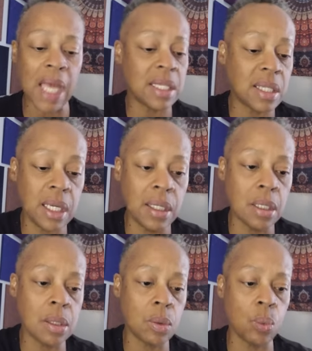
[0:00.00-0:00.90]
I say
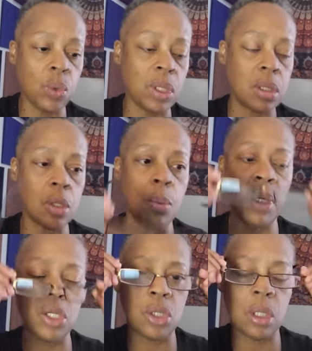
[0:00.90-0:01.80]
this with so
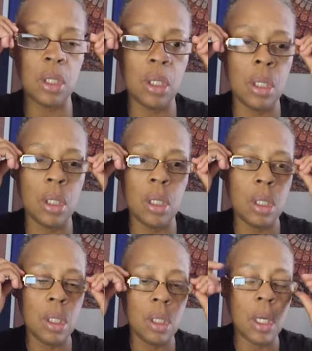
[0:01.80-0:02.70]
much,
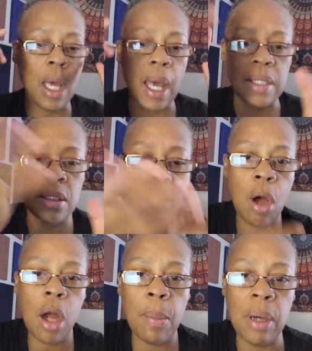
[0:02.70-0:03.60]
I
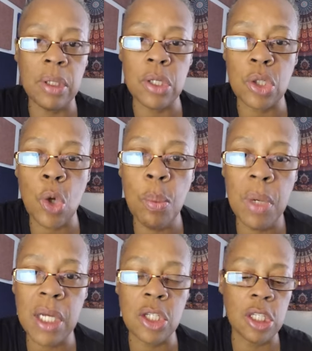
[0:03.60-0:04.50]
talk about this so
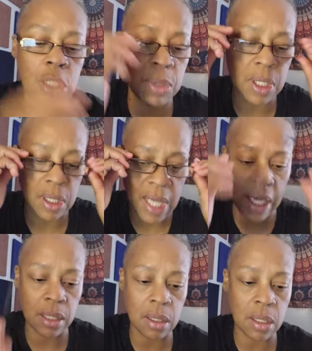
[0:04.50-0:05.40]
much, is because
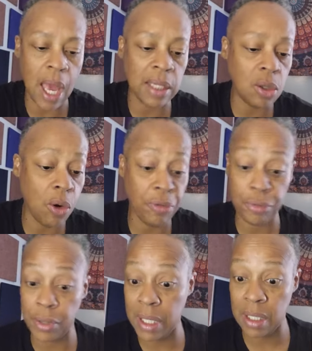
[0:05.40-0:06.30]
I have
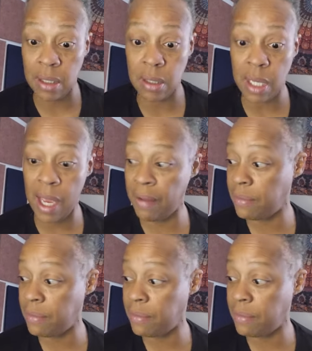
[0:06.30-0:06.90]
friends